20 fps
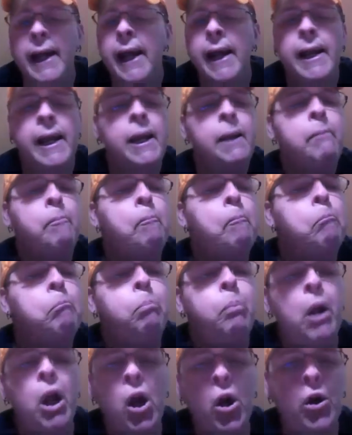And he
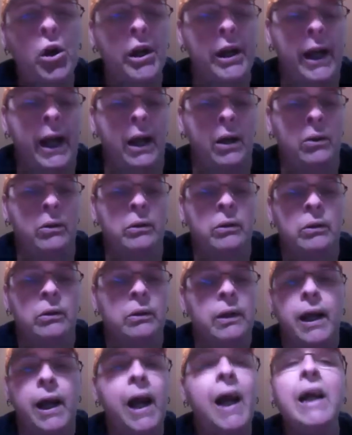blurted out,
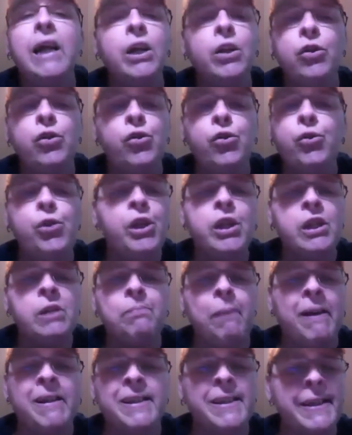"I can do
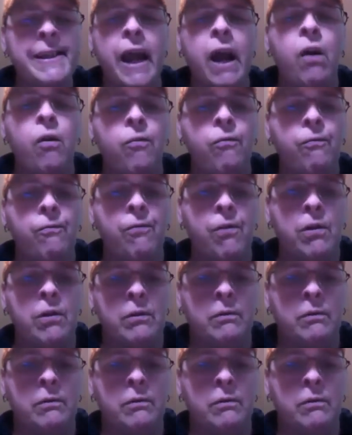this myself."